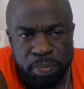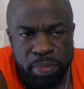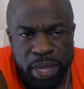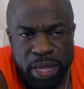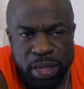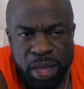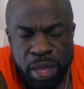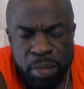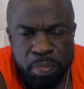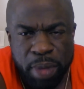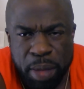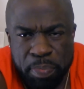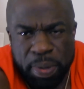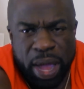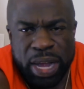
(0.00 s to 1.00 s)
me,
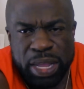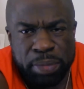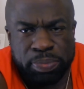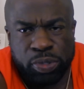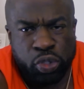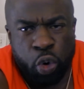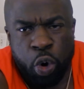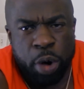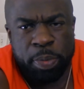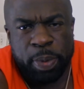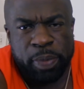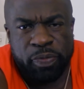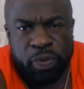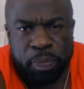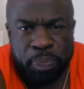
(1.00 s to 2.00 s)
my body
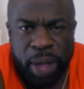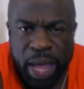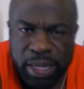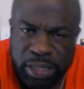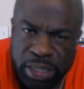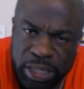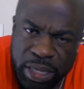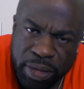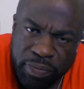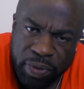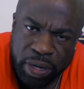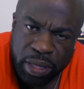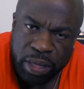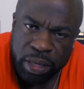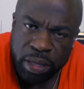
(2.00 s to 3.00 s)
absorbing for
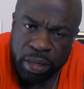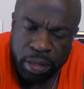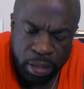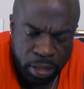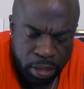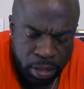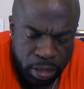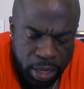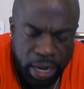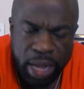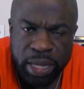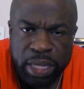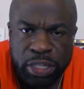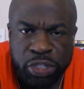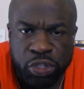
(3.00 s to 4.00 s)
positivity. And
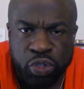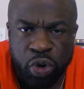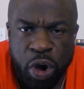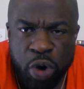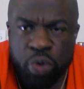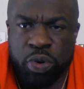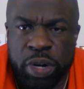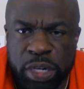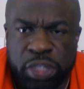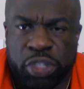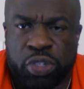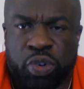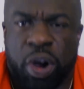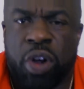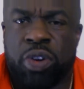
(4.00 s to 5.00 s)
I get stronger and
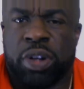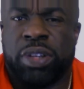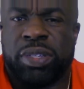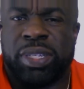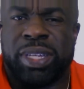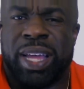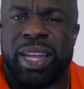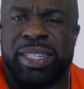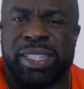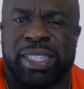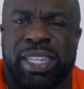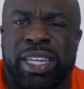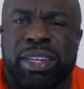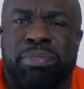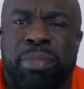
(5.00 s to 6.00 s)
stronger. You see, I just
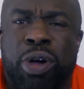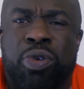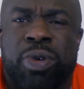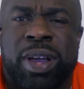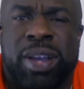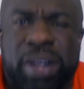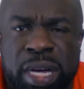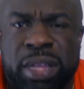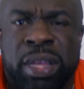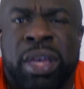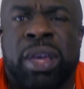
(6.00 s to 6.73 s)
get more cut,